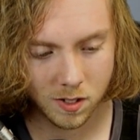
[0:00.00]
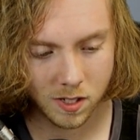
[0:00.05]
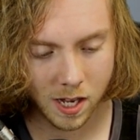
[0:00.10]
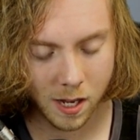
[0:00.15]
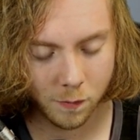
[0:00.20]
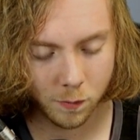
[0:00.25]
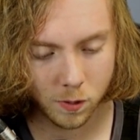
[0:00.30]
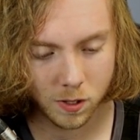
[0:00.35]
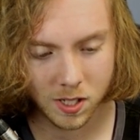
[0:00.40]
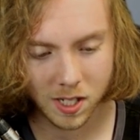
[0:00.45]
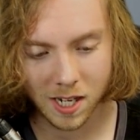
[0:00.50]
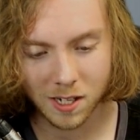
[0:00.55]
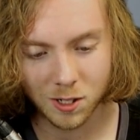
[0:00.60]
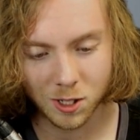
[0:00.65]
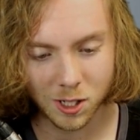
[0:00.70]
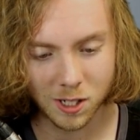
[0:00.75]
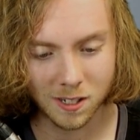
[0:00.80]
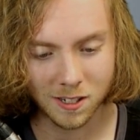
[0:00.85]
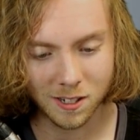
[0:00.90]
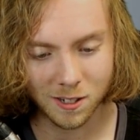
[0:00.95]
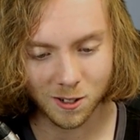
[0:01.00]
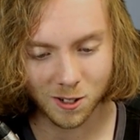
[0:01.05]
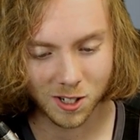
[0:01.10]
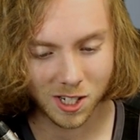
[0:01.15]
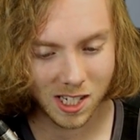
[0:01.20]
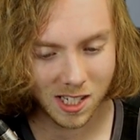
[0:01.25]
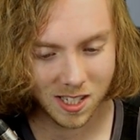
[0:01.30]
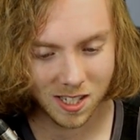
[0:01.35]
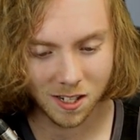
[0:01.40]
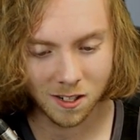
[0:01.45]
if retention just
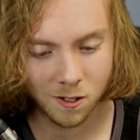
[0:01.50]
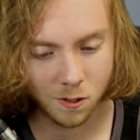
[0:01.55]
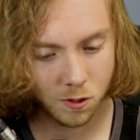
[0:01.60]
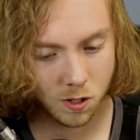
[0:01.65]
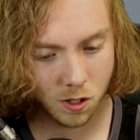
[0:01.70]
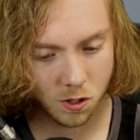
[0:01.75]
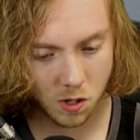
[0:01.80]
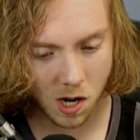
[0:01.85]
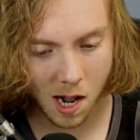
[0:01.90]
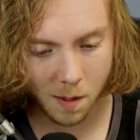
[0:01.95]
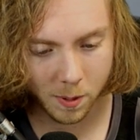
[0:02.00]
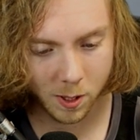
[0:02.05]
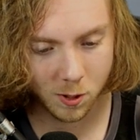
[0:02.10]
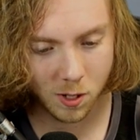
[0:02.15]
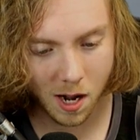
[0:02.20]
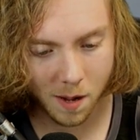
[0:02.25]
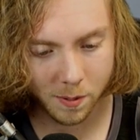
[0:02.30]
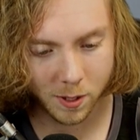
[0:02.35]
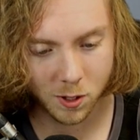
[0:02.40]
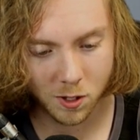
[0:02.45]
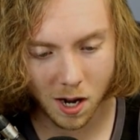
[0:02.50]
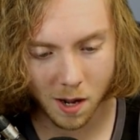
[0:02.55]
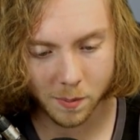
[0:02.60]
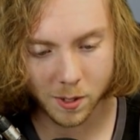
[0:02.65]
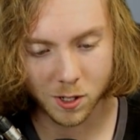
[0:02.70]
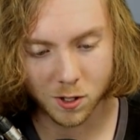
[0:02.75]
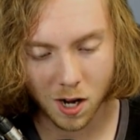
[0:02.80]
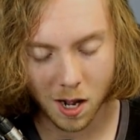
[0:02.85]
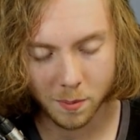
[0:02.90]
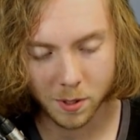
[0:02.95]
continues to drop and drop and drop and
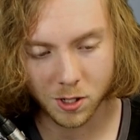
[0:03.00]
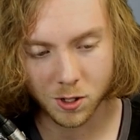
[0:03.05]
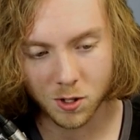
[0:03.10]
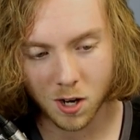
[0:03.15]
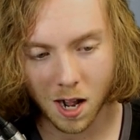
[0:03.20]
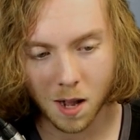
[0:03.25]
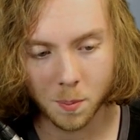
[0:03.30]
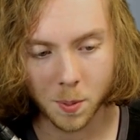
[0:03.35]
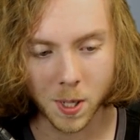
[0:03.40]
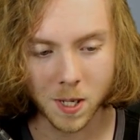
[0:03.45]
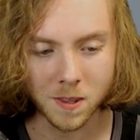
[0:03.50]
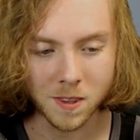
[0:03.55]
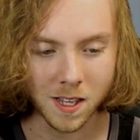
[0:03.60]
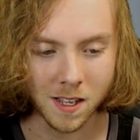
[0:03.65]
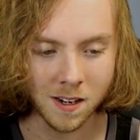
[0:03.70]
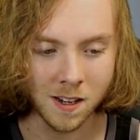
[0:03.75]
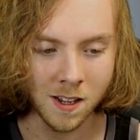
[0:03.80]
drop and drop, and then